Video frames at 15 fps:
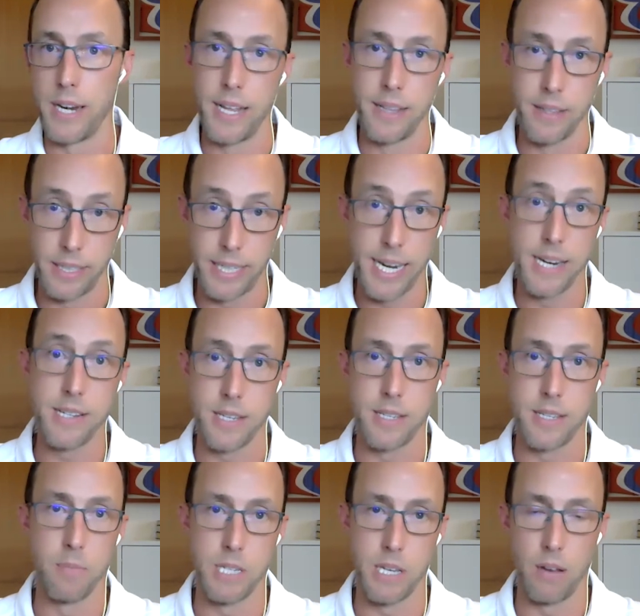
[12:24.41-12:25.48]
And the cases
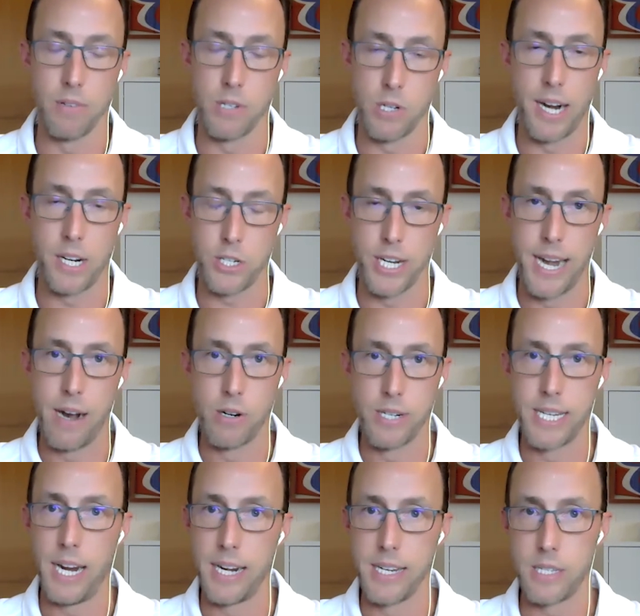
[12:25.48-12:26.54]
themselves are actually
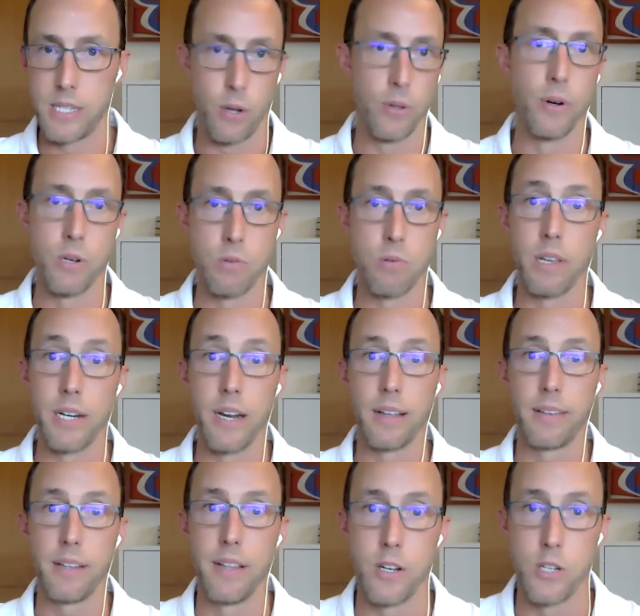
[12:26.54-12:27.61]
airtight. So there's really
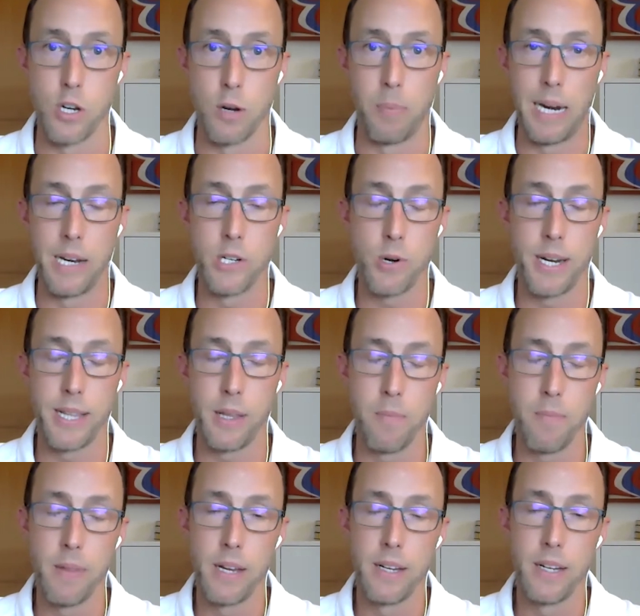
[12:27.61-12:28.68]
nothing that should penetrate
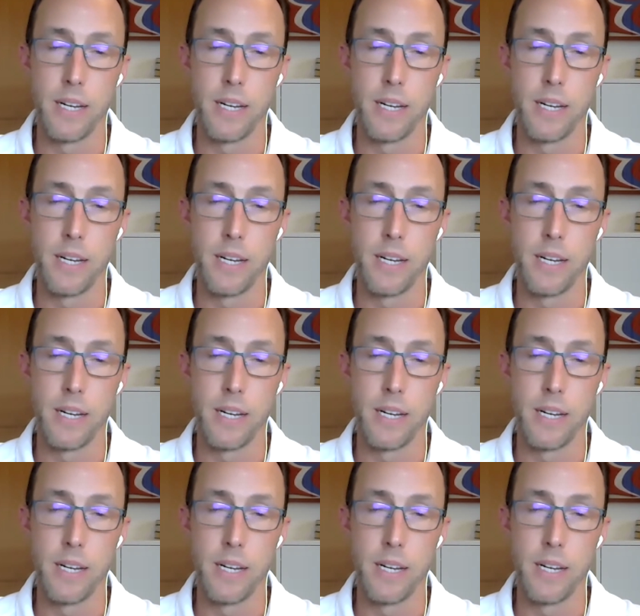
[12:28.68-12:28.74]
them.